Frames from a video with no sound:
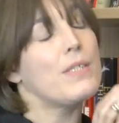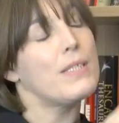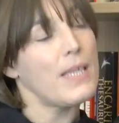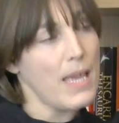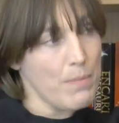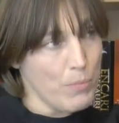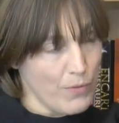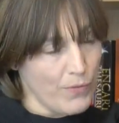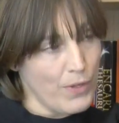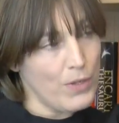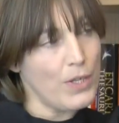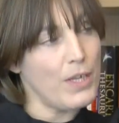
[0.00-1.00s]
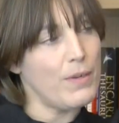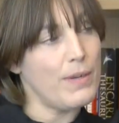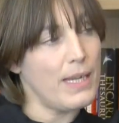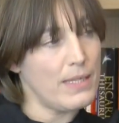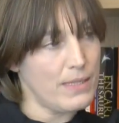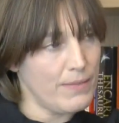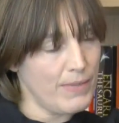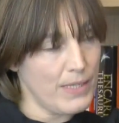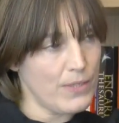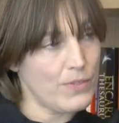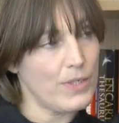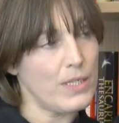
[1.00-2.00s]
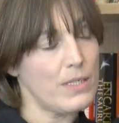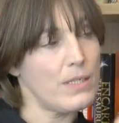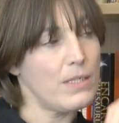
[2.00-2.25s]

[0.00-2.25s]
same portfolio as the Phoenix Trust?